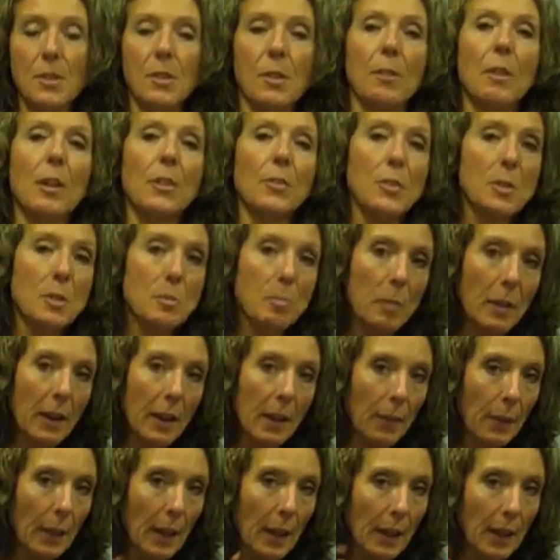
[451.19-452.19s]
So I'll just
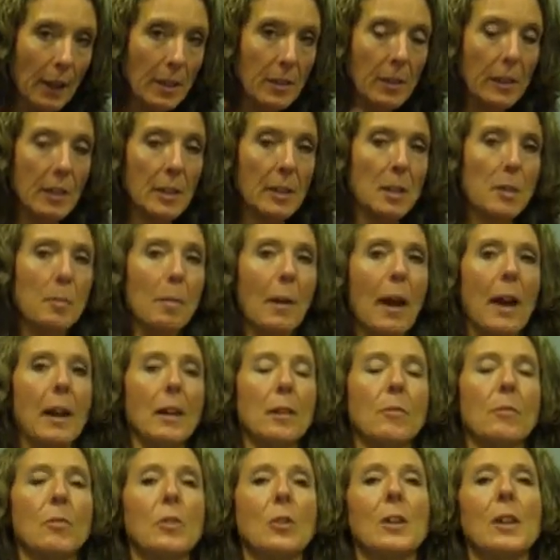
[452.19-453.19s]
plant that idea in the back
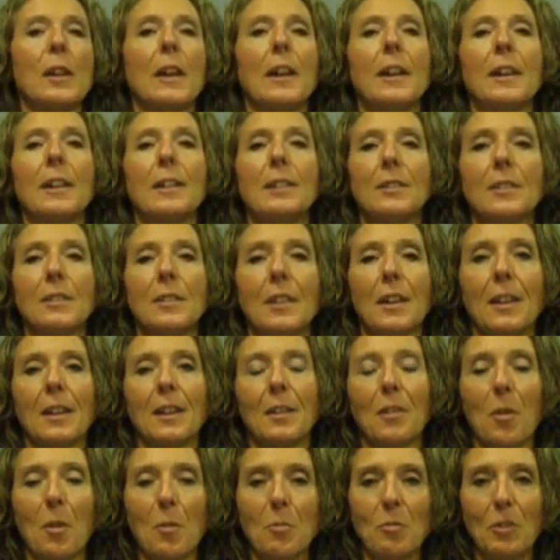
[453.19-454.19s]
of your head, and,
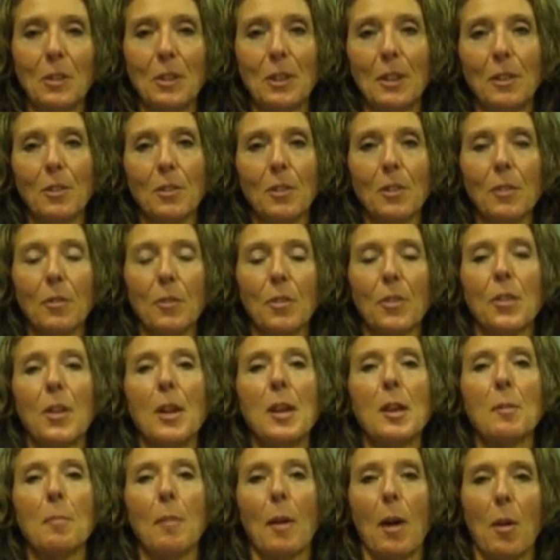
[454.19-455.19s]
and hopefully you'll
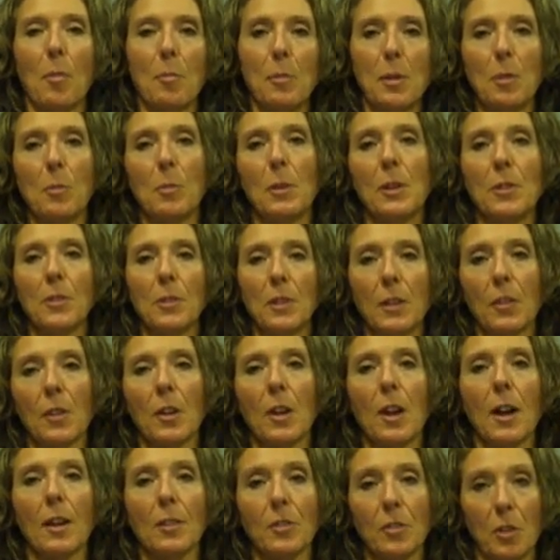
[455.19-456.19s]
think about me when you're at the
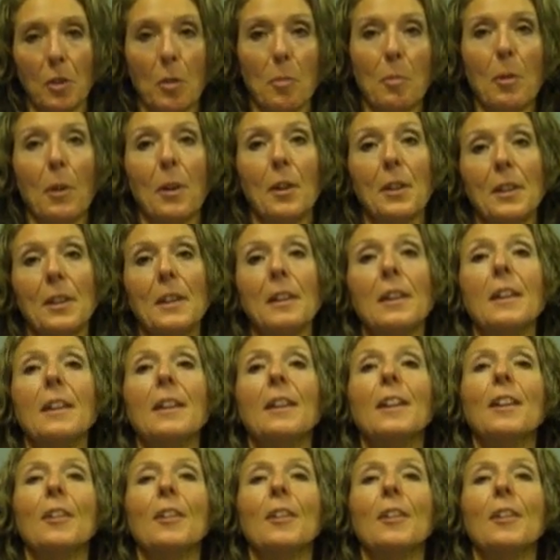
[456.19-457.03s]
cocktail party,